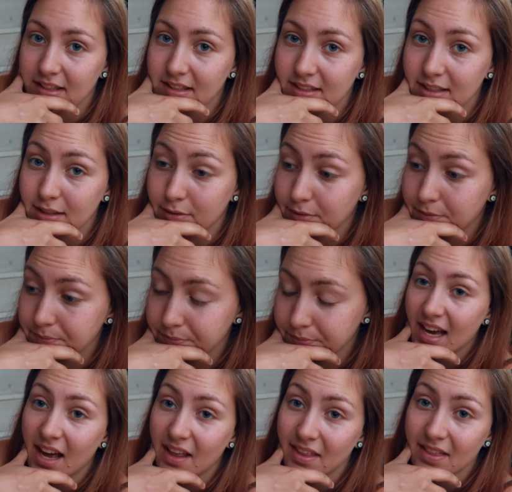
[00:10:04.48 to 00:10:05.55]
and stuff.
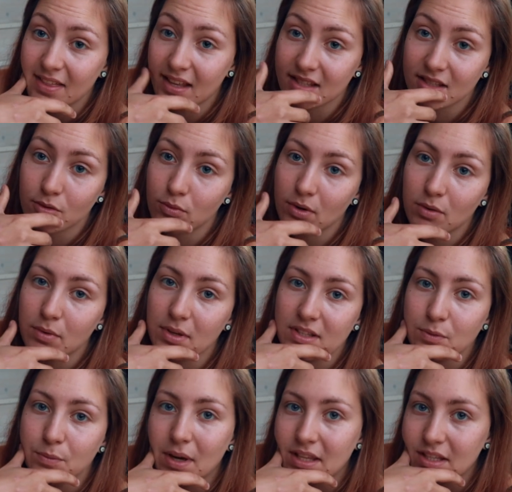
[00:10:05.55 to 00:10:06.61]
Yeah, I think that's the real
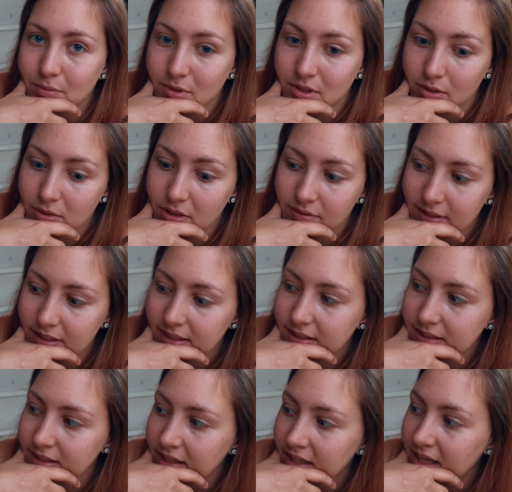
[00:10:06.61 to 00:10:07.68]
reason why this was so
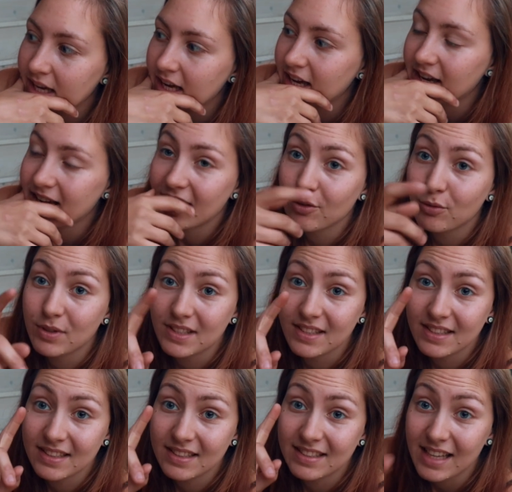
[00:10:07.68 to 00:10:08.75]
difficult. Uh, it
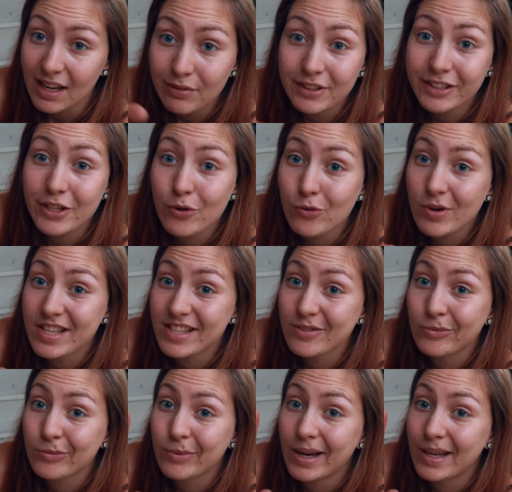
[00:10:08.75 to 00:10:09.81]
was definitely the
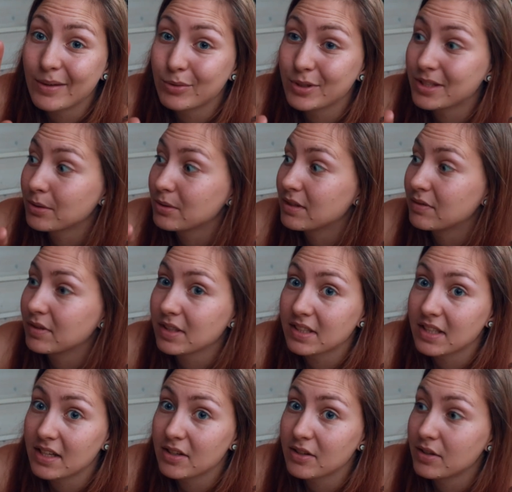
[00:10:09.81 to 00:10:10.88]
reason why it was so
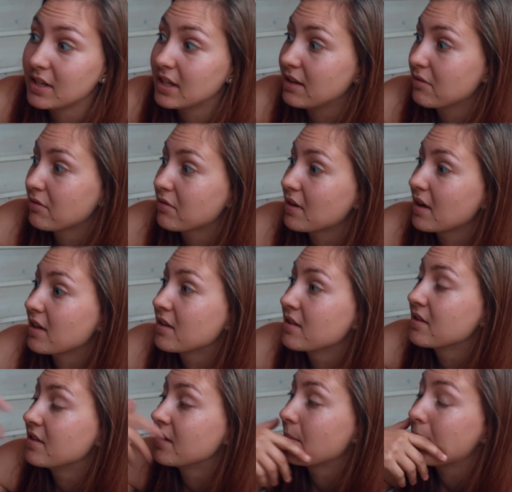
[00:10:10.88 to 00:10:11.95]
difficult underneath
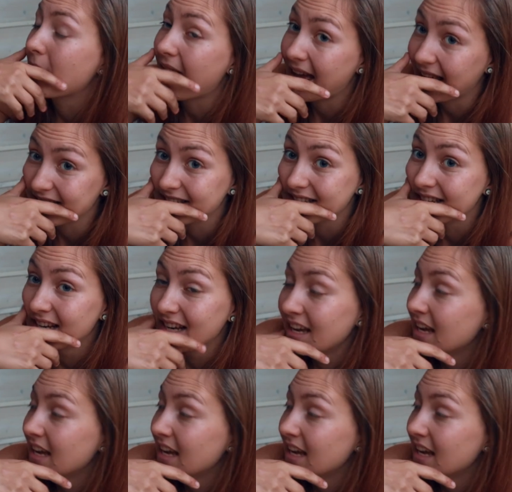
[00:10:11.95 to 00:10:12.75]
the bed.